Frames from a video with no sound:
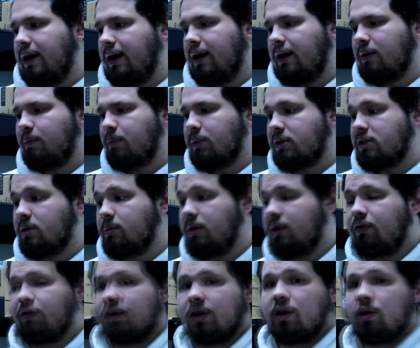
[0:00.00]
Uh, but to
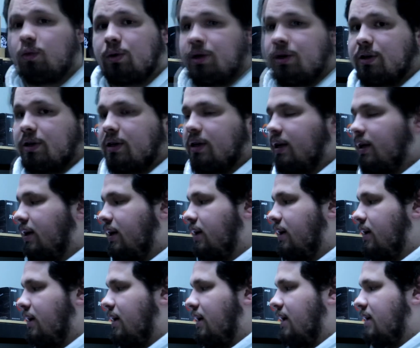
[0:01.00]
be fair, when you're
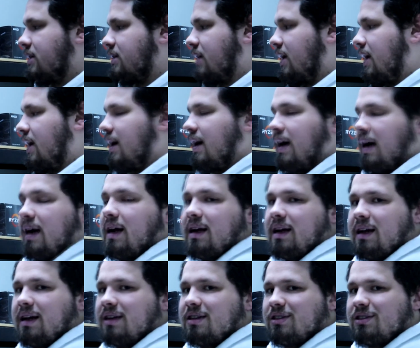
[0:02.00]
getting as
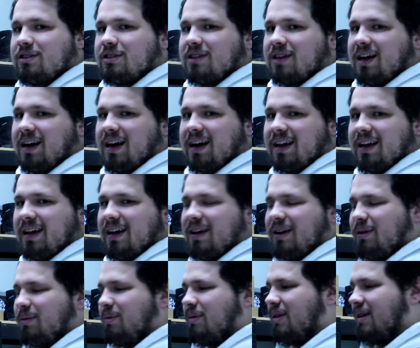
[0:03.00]
hot as I
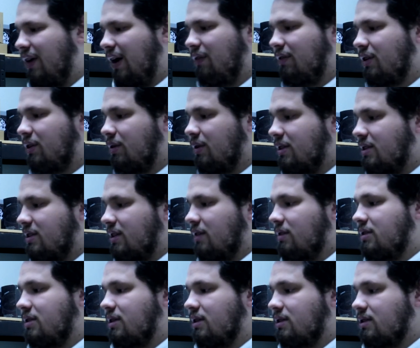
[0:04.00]
am, 5 degrees
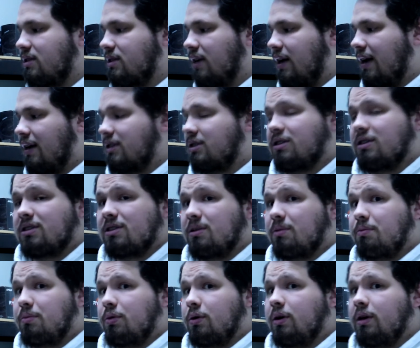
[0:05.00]
Celsius actually is a
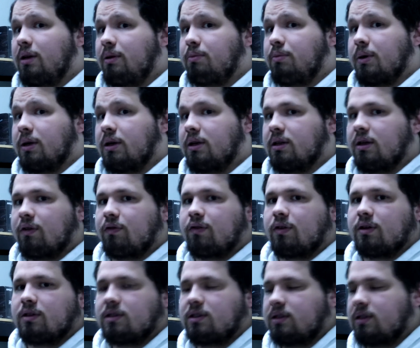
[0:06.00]
pretty big
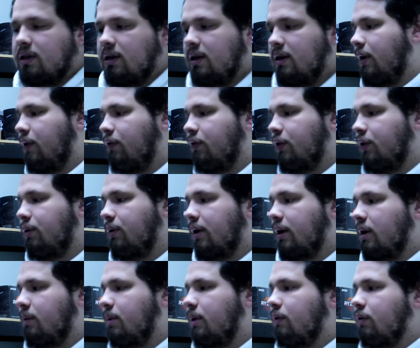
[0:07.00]
difference. If you're
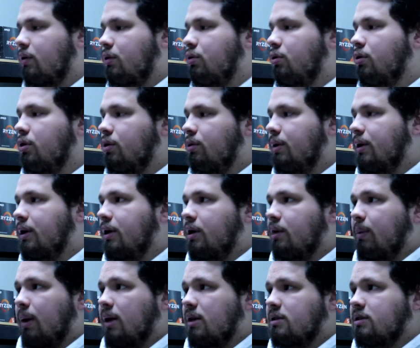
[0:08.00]
running a bit of a cooler rig,
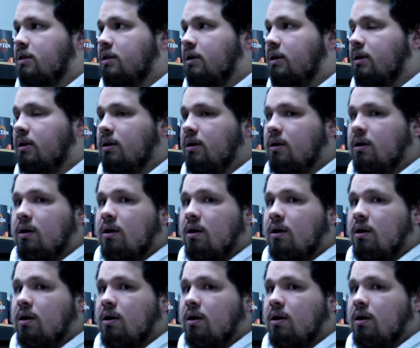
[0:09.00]
you might see